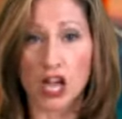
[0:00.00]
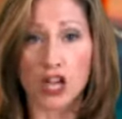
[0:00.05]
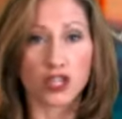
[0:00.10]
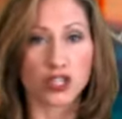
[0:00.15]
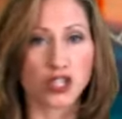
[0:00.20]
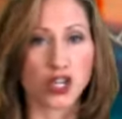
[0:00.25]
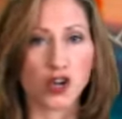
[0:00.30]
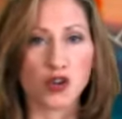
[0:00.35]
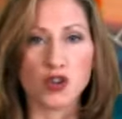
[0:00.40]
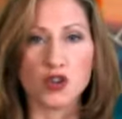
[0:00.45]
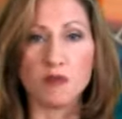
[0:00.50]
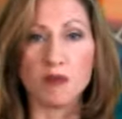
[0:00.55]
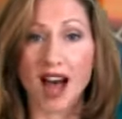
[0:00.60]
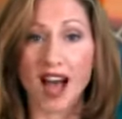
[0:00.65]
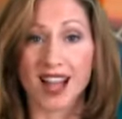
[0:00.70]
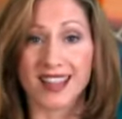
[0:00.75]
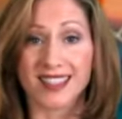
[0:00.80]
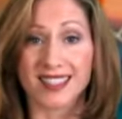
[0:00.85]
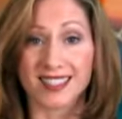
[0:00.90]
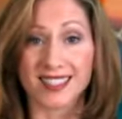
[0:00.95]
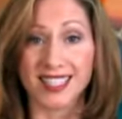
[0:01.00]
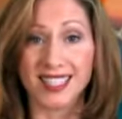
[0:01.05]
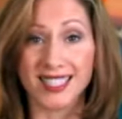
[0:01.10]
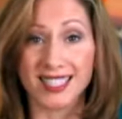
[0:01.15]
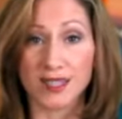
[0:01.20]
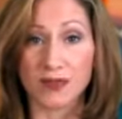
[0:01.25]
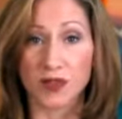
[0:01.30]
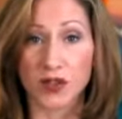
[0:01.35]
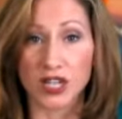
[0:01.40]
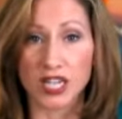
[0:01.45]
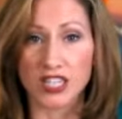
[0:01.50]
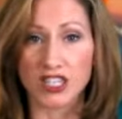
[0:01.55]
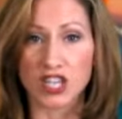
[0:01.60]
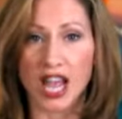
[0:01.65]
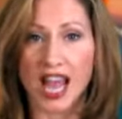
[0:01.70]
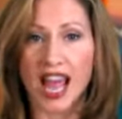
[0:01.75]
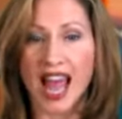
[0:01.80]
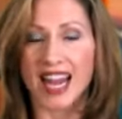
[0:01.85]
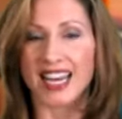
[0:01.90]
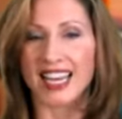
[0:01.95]
show you behind the scenes footage,
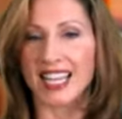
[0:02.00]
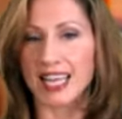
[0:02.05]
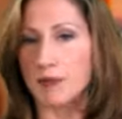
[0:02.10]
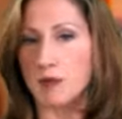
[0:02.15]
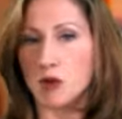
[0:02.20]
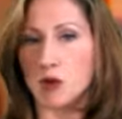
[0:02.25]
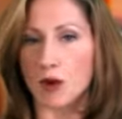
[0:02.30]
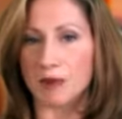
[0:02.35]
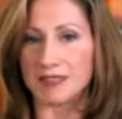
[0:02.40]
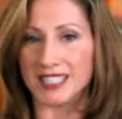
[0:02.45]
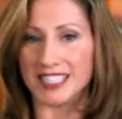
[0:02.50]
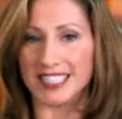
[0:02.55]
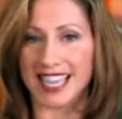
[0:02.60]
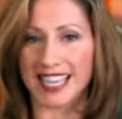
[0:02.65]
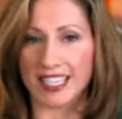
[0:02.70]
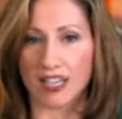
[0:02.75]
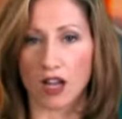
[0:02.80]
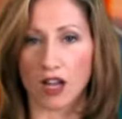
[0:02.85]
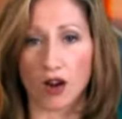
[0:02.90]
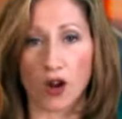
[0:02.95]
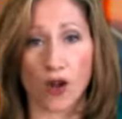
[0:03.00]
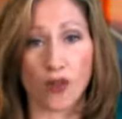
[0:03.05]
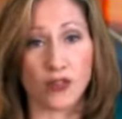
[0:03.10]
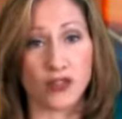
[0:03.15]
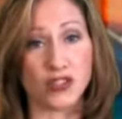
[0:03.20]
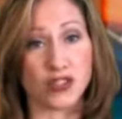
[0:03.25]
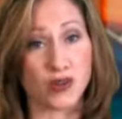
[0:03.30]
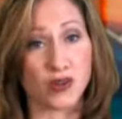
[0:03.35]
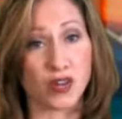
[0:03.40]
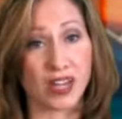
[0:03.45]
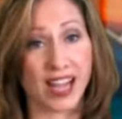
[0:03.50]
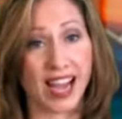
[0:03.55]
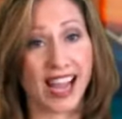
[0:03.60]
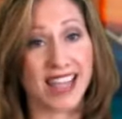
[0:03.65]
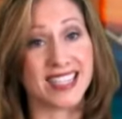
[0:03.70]
and to keep you up to date on all the joy